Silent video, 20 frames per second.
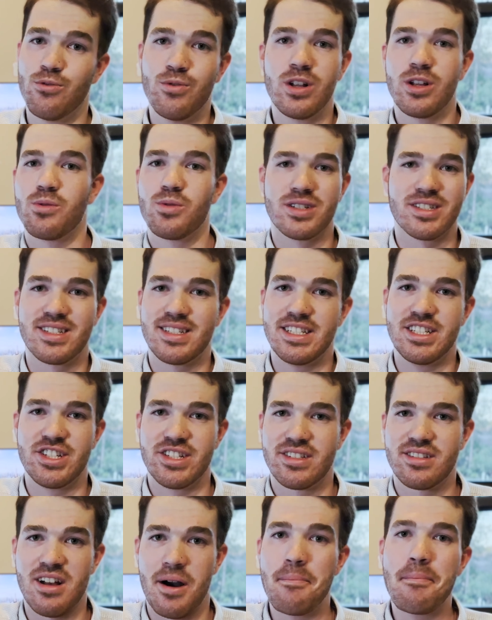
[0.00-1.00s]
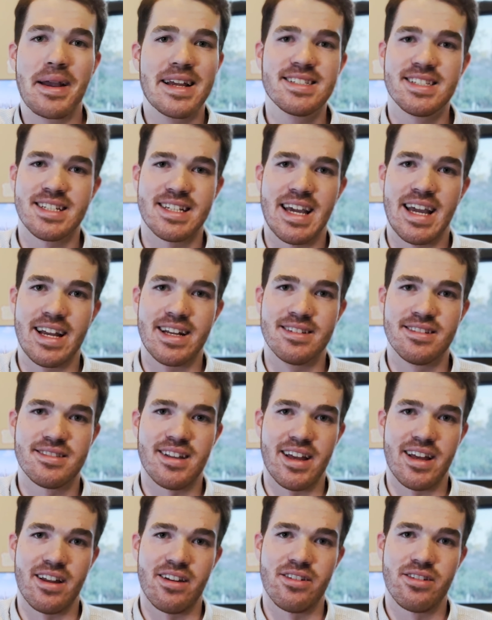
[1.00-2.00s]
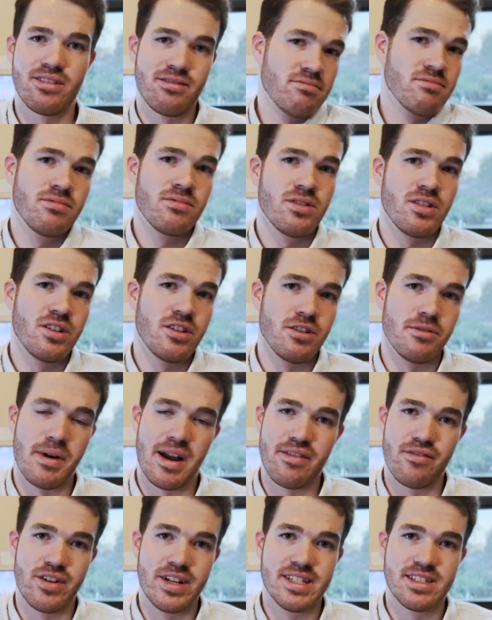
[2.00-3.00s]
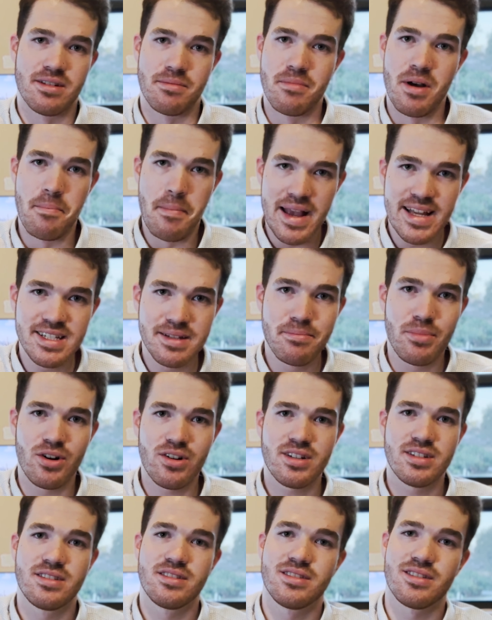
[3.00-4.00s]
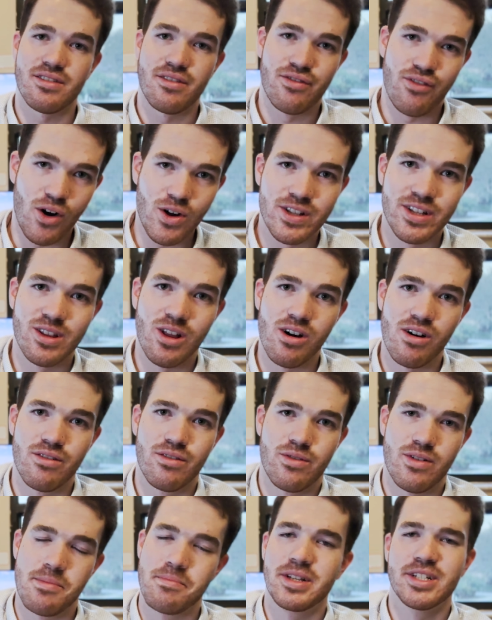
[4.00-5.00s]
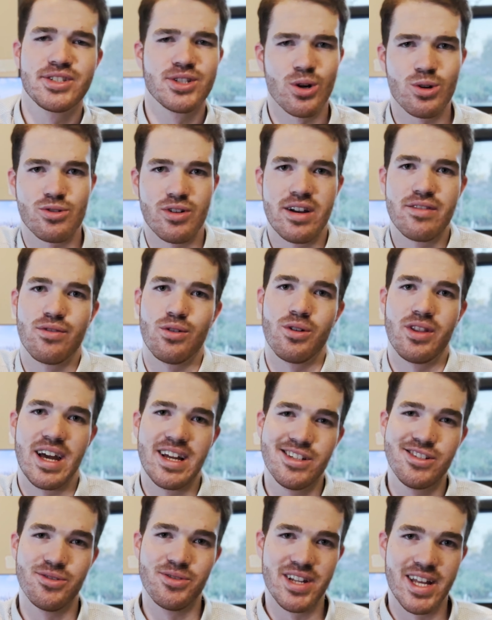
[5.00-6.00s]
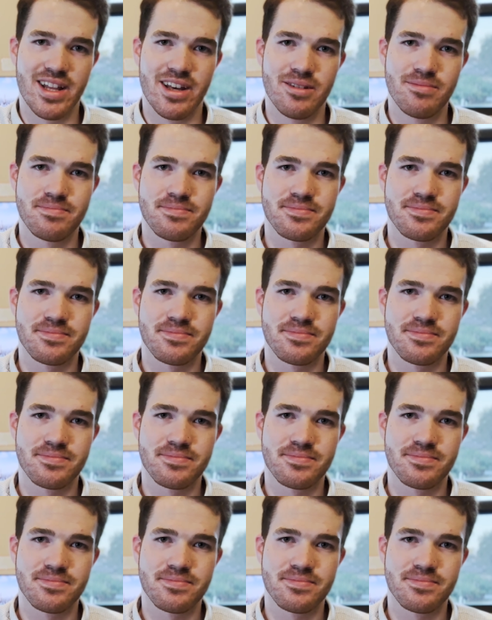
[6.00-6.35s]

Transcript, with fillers: really will see just amazing gains and you might read some amazing books, fall in love, and be so grateful that you did it.